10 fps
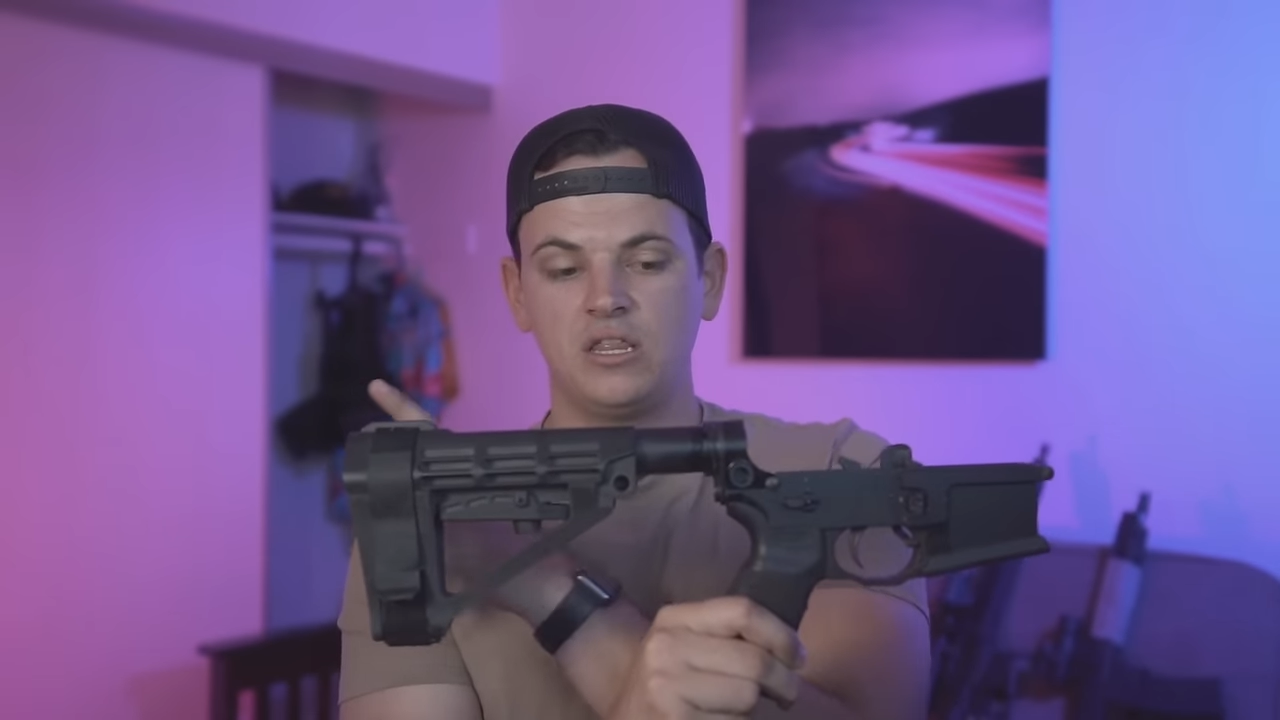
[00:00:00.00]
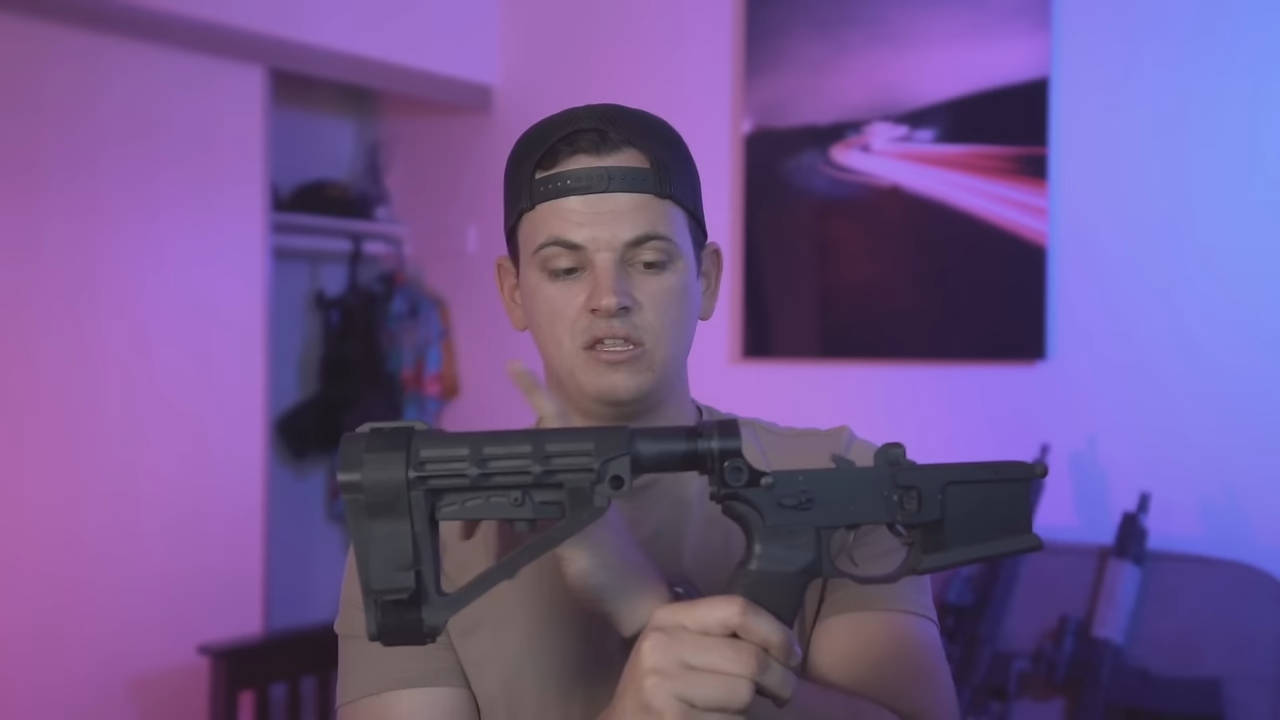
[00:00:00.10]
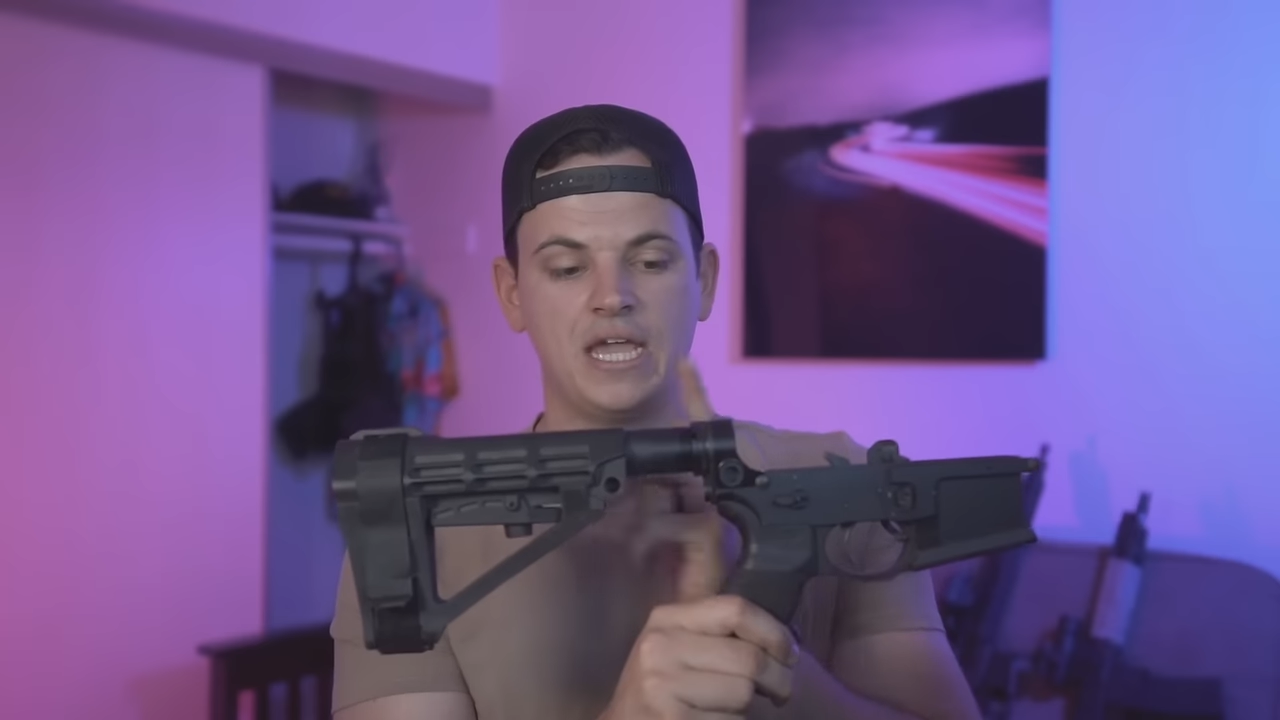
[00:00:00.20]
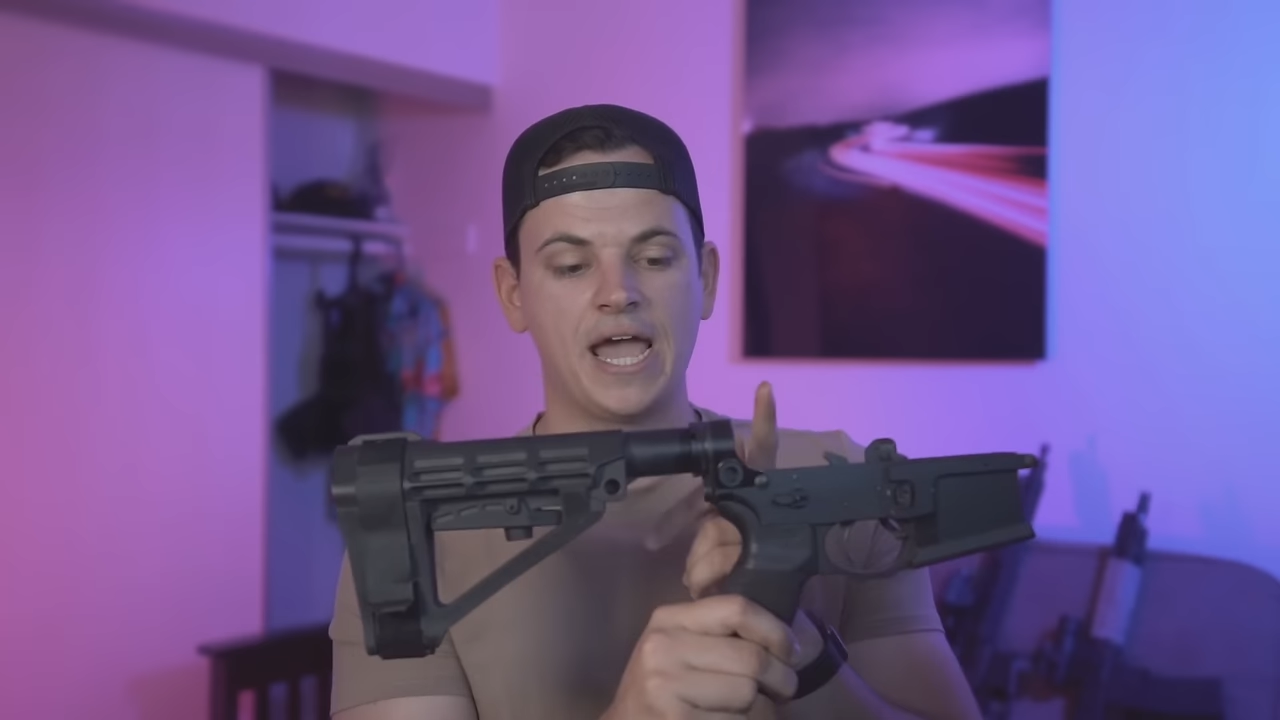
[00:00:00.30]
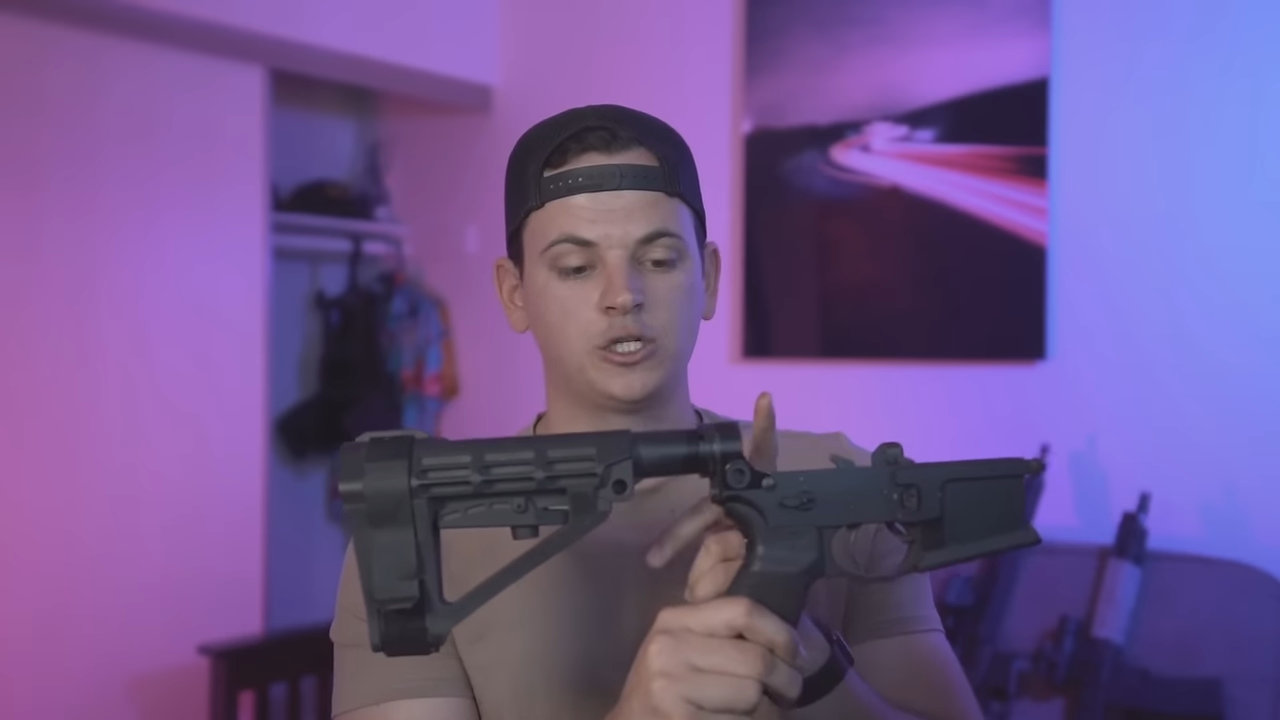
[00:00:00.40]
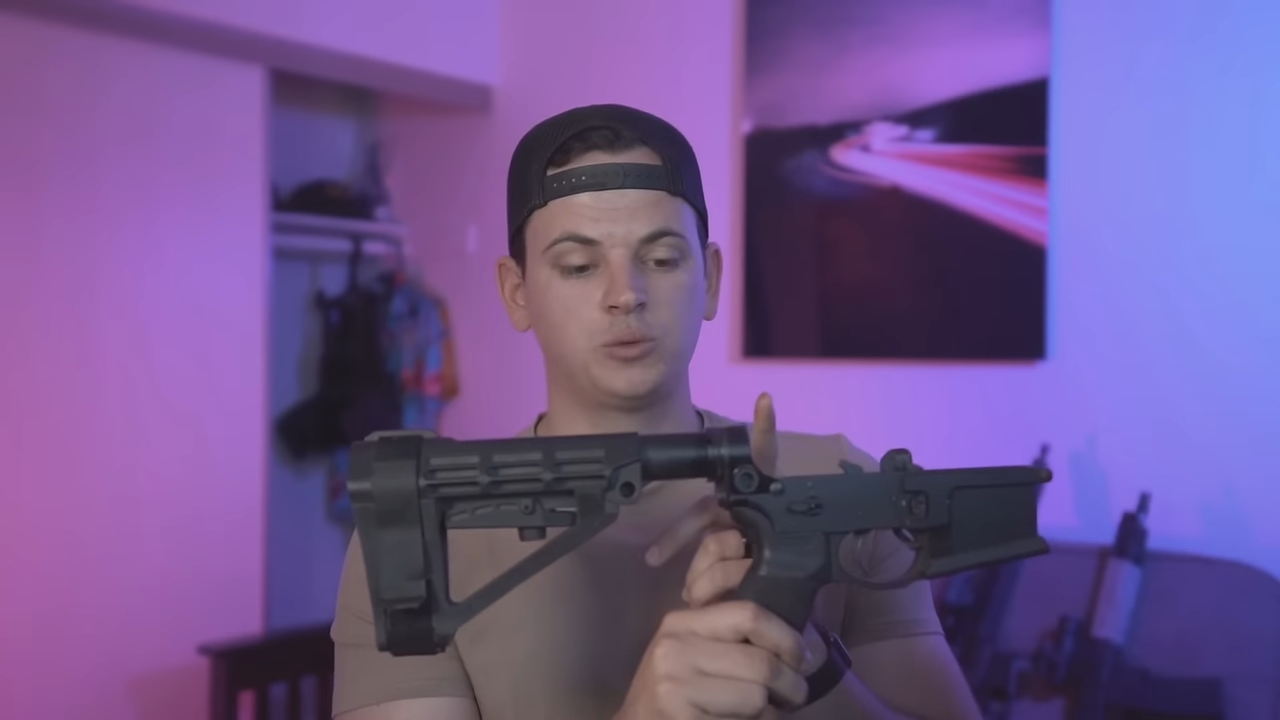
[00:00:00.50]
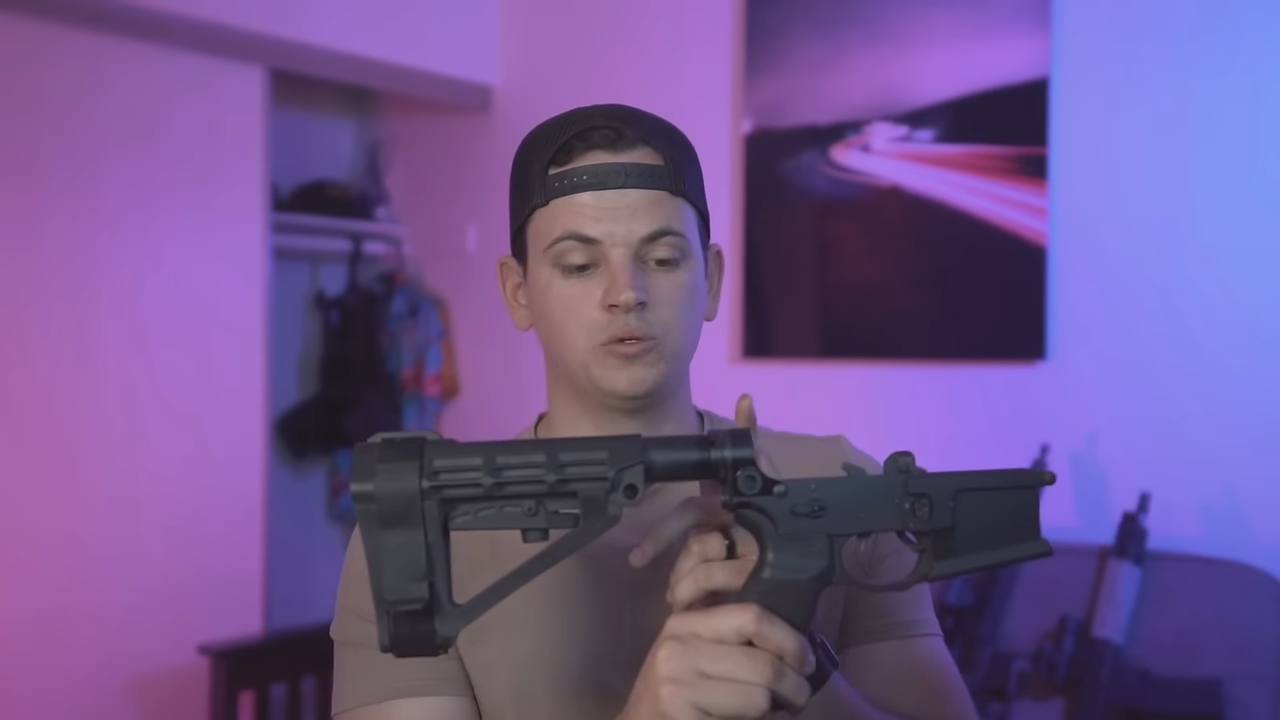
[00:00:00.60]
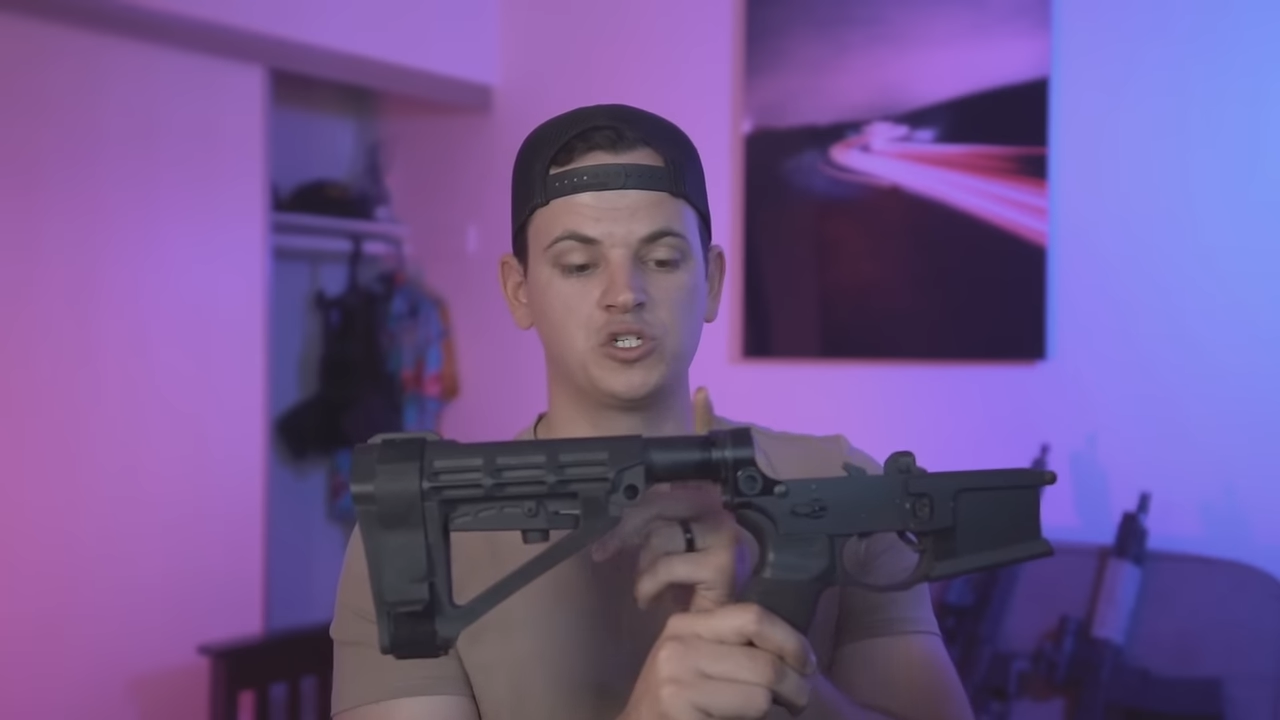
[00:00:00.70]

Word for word: the actual